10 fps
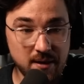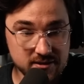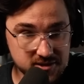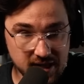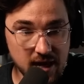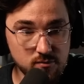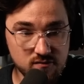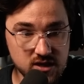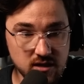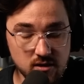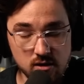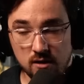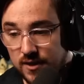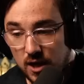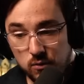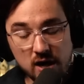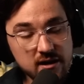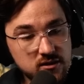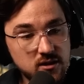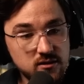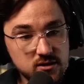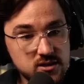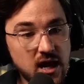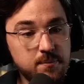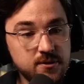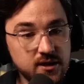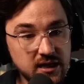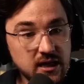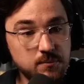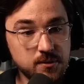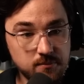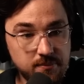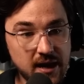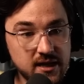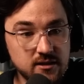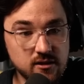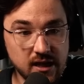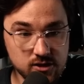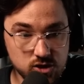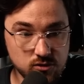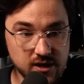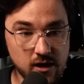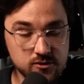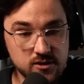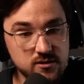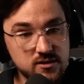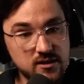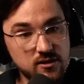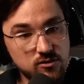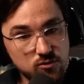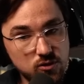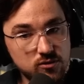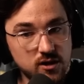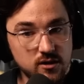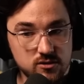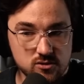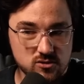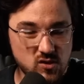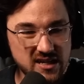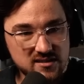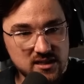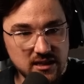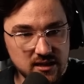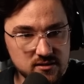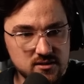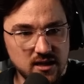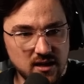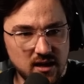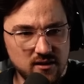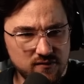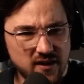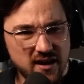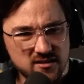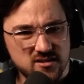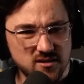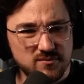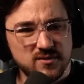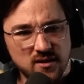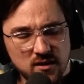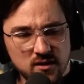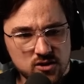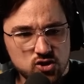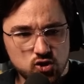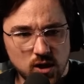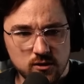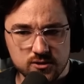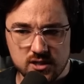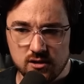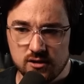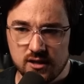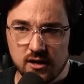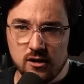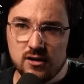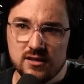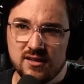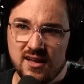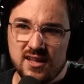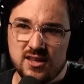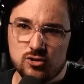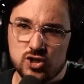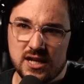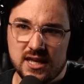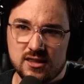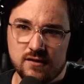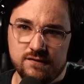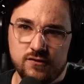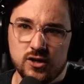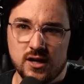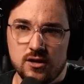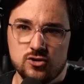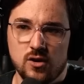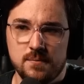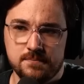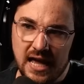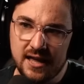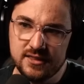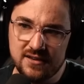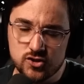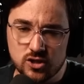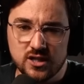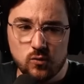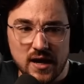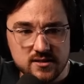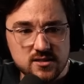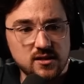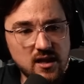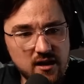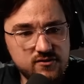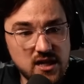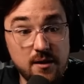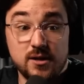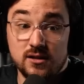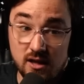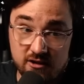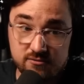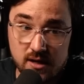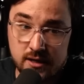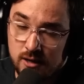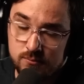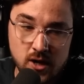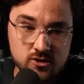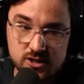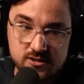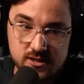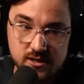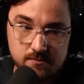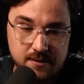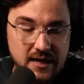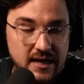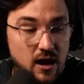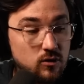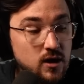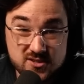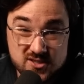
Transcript: best game of the year. They were at the top of the heap back in the late 2000s. And then through the 20 teens, they kind of had some struggles here and there, and they were trying to get their footing under them. And they've certainly wasted a lot of time and a lot of money on projects that didn't pan out.